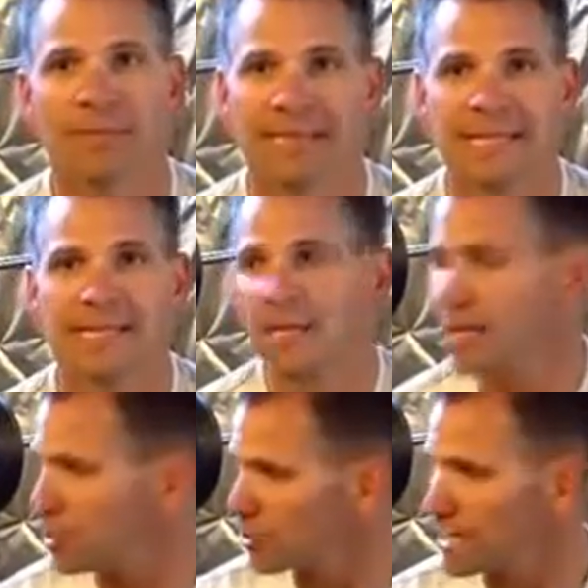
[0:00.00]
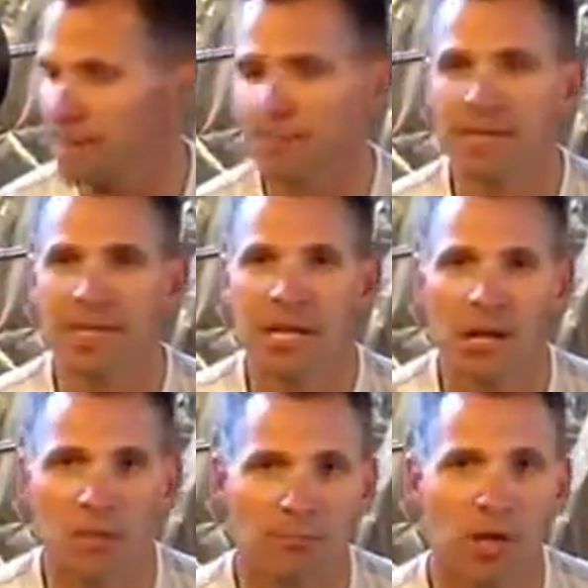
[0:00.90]
But this, you're keeping
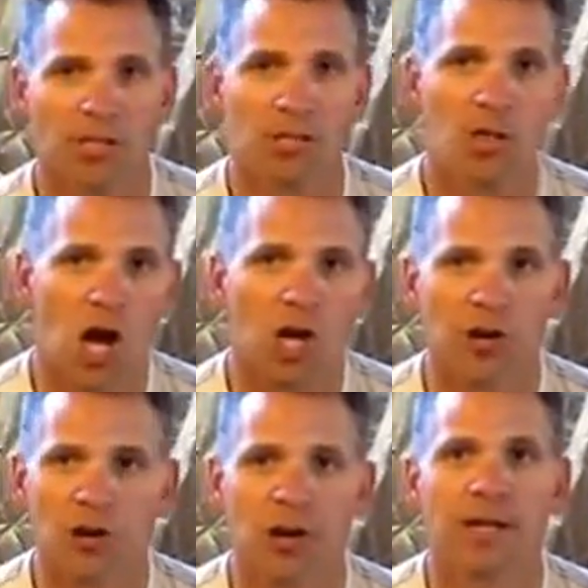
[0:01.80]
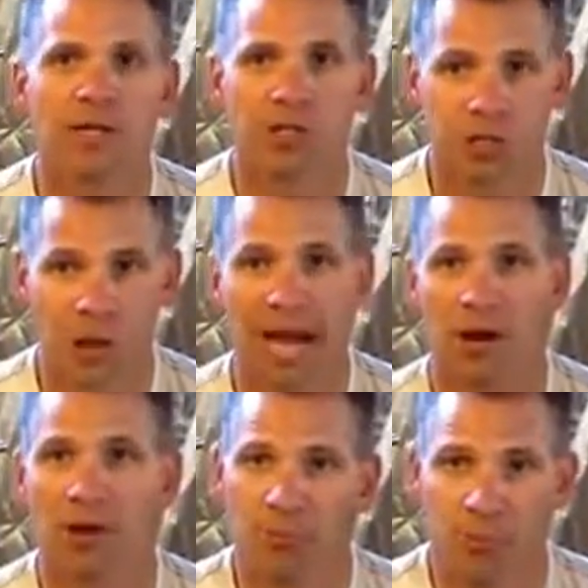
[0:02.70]
the muscle under strain,
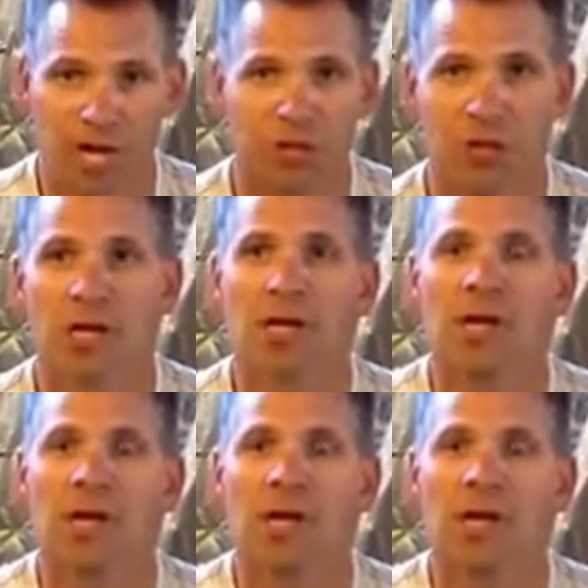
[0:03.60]
under pressure,